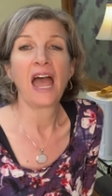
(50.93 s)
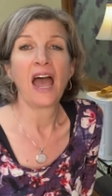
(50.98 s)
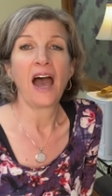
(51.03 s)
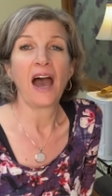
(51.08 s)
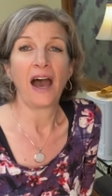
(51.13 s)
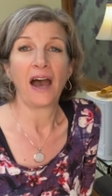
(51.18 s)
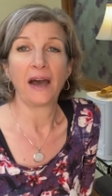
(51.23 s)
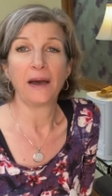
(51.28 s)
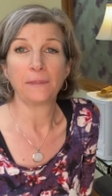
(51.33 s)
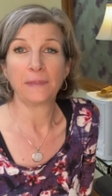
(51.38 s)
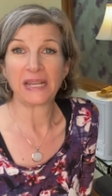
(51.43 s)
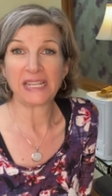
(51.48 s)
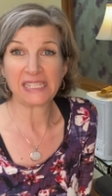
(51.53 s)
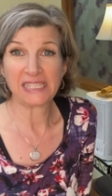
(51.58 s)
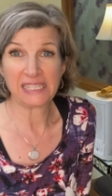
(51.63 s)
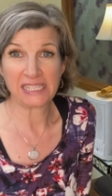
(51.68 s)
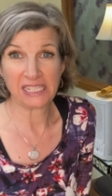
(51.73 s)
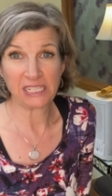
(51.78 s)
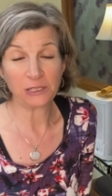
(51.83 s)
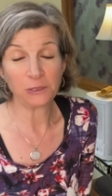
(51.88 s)
Um, I
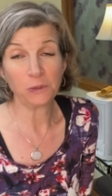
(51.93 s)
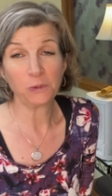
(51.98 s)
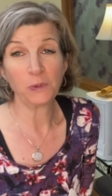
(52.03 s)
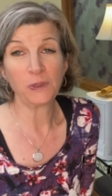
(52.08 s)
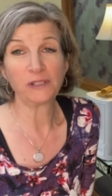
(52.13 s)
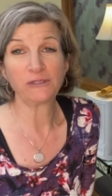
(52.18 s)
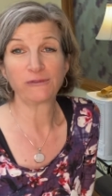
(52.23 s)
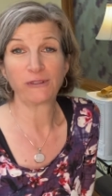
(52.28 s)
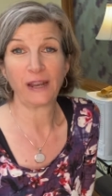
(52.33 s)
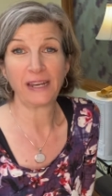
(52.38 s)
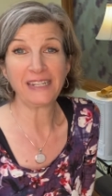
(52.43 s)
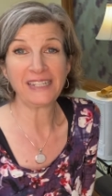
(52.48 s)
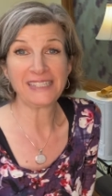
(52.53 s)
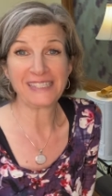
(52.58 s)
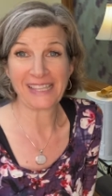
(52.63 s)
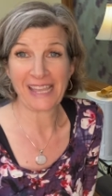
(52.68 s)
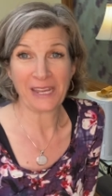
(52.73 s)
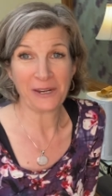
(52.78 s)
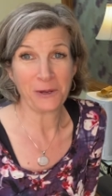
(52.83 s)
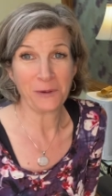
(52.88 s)
still will run a
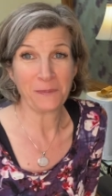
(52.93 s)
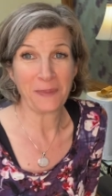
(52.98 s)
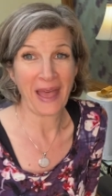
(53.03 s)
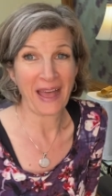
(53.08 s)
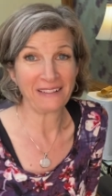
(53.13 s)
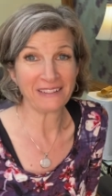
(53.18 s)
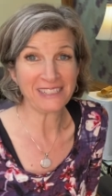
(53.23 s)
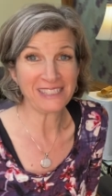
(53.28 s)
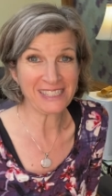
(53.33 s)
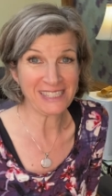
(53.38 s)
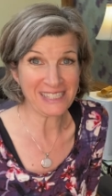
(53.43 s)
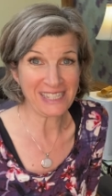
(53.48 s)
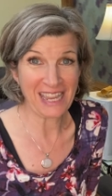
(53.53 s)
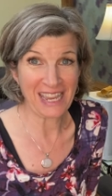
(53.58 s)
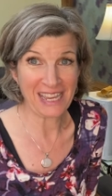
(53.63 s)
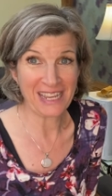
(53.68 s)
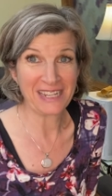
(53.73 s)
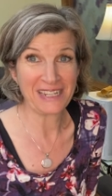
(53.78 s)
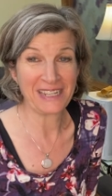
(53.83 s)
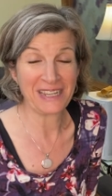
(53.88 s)
Zyto Balance
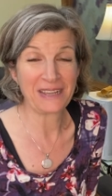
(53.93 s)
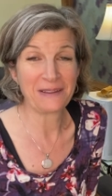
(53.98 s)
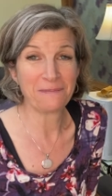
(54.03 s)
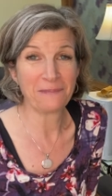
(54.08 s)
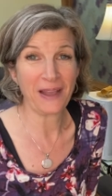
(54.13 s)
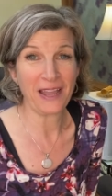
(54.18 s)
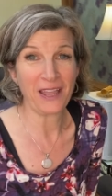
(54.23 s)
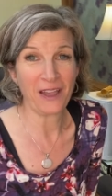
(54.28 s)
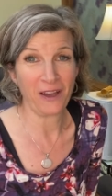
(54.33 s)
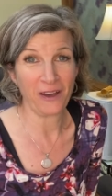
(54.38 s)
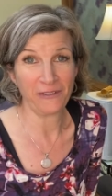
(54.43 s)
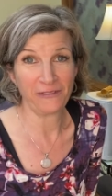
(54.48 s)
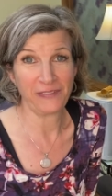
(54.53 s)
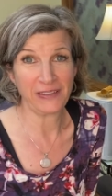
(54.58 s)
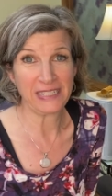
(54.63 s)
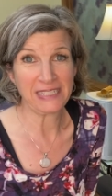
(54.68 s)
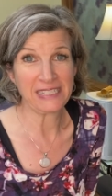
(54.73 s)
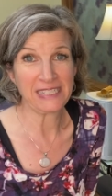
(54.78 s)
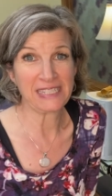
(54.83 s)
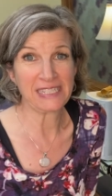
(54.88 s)
scan in my
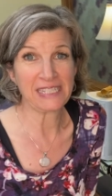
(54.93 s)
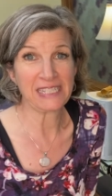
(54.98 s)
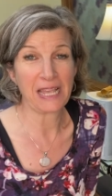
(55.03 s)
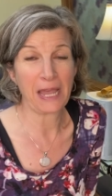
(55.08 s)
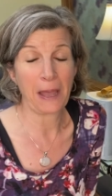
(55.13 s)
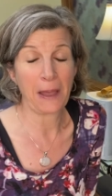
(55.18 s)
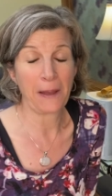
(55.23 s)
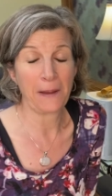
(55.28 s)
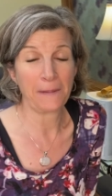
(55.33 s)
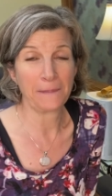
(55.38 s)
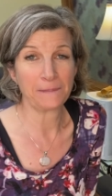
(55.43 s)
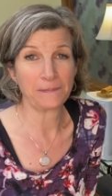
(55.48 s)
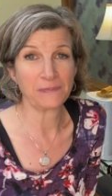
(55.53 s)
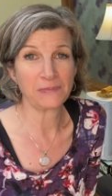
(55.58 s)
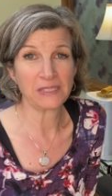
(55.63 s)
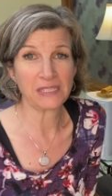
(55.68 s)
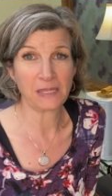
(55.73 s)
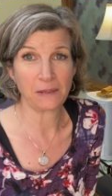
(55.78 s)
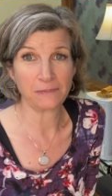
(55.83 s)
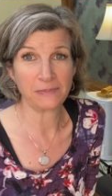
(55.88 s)
office
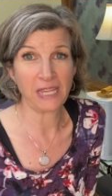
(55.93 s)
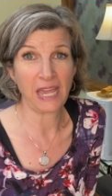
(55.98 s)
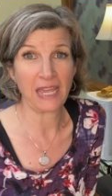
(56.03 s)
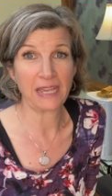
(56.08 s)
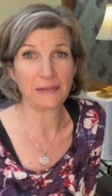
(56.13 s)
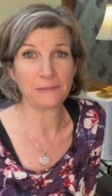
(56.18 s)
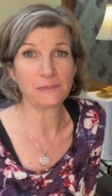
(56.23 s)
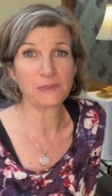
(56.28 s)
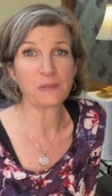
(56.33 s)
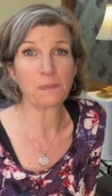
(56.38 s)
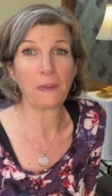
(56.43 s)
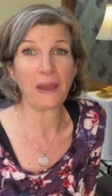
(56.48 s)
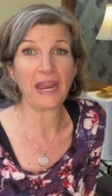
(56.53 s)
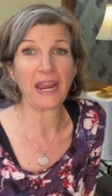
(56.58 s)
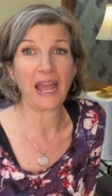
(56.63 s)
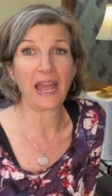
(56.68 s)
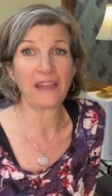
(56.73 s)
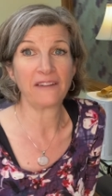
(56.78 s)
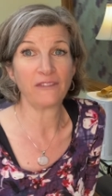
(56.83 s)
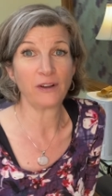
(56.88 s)
um, sometimes,
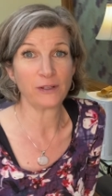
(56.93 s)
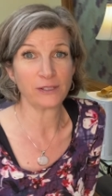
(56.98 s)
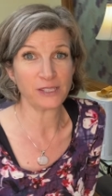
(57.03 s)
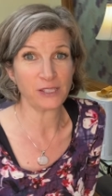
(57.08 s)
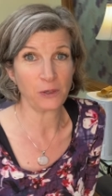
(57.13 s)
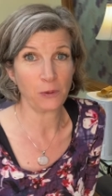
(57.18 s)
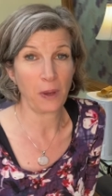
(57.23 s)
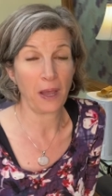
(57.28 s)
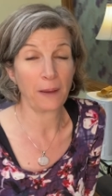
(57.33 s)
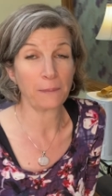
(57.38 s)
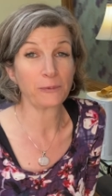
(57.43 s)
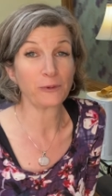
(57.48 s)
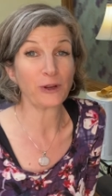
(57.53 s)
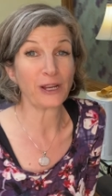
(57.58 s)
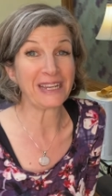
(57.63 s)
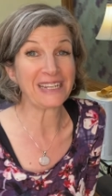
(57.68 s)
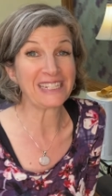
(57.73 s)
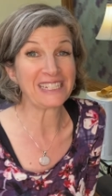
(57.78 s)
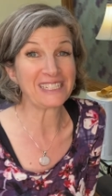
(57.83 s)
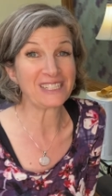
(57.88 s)
but I've also
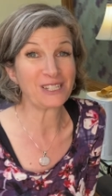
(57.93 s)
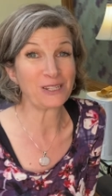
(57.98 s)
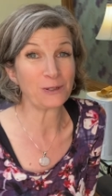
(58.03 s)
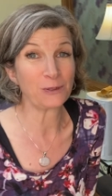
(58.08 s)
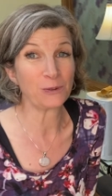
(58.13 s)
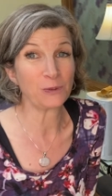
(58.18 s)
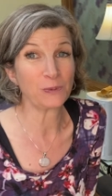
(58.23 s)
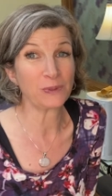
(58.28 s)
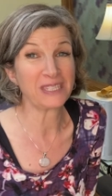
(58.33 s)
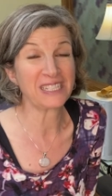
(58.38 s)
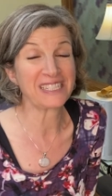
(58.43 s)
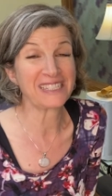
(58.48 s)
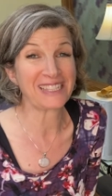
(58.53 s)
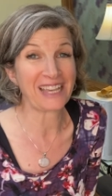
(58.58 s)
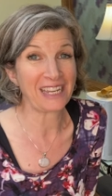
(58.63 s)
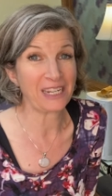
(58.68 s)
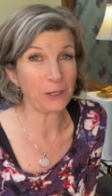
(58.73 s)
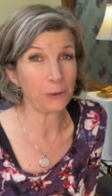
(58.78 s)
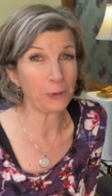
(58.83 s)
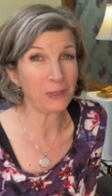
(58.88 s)
upgraded to the
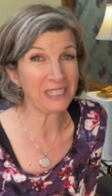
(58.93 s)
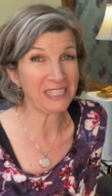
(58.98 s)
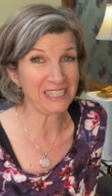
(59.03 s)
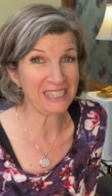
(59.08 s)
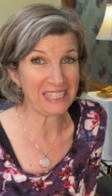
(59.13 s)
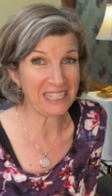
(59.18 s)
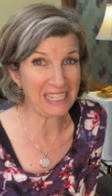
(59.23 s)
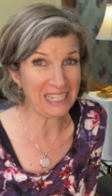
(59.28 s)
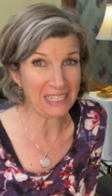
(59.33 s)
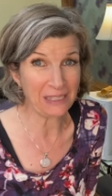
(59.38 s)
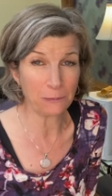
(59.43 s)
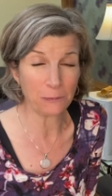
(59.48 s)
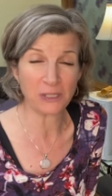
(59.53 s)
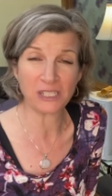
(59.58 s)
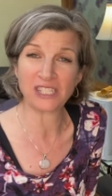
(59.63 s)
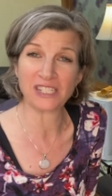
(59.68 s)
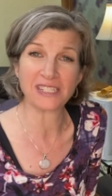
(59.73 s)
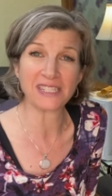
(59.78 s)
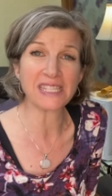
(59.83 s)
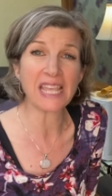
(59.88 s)
Zyto Elite,
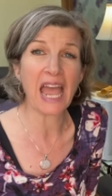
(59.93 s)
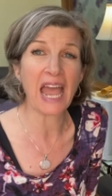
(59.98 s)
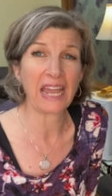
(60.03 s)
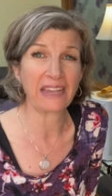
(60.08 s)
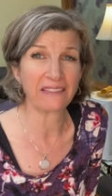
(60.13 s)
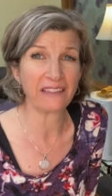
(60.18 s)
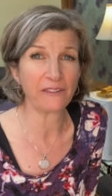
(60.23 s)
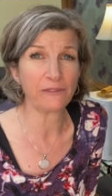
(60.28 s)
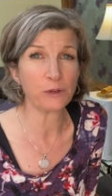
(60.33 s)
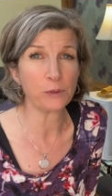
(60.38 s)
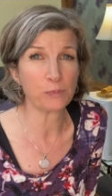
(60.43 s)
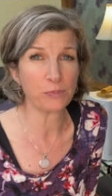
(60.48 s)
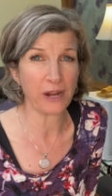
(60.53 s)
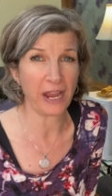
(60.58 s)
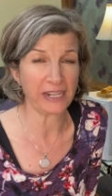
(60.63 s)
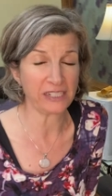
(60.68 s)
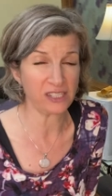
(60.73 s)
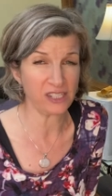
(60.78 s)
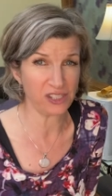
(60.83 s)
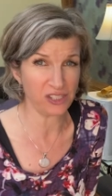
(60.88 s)
which is high level
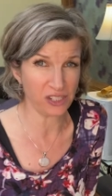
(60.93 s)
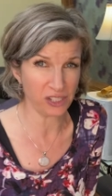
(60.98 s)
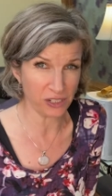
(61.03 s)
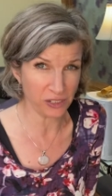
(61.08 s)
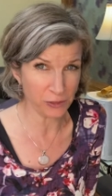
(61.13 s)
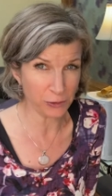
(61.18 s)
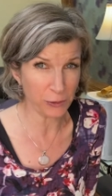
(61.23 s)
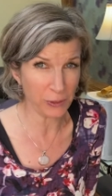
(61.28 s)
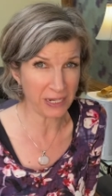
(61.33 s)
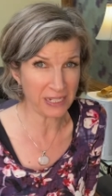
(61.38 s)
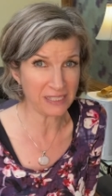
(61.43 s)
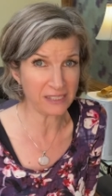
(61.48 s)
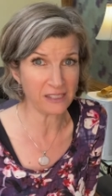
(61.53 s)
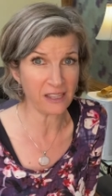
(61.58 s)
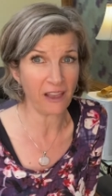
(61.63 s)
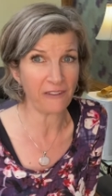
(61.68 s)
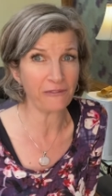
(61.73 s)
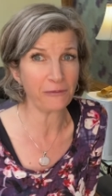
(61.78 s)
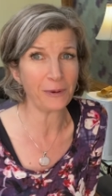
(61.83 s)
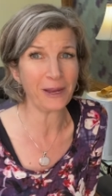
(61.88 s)
practitioner grade
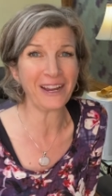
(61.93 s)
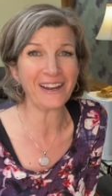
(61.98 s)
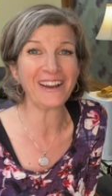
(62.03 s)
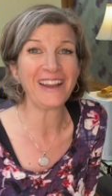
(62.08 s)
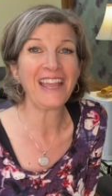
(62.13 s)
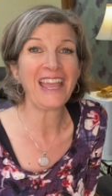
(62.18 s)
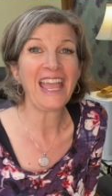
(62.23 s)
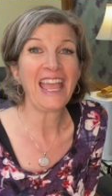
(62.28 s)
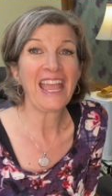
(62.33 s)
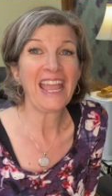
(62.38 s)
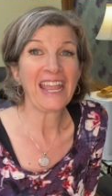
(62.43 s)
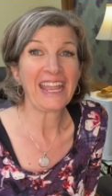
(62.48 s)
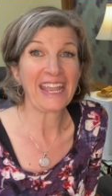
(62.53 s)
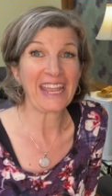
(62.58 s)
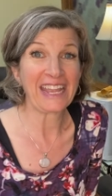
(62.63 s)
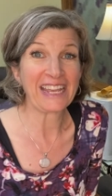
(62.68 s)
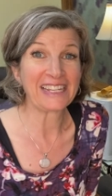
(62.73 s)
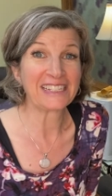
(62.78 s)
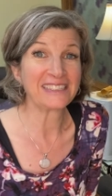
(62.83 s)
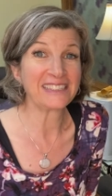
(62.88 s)
software,
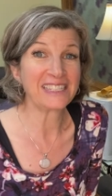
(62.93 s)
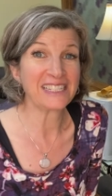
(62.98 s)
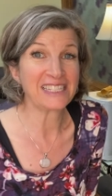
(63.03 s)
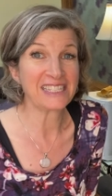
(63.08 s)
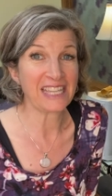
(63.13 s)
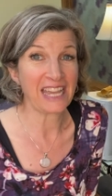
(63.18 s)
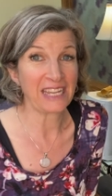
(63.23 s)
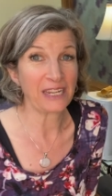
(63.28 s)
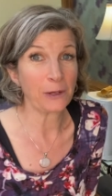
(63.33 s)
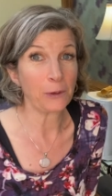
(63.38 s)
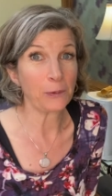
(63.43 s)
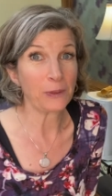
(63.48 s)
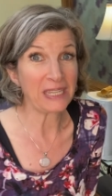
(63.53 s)
and the Zyto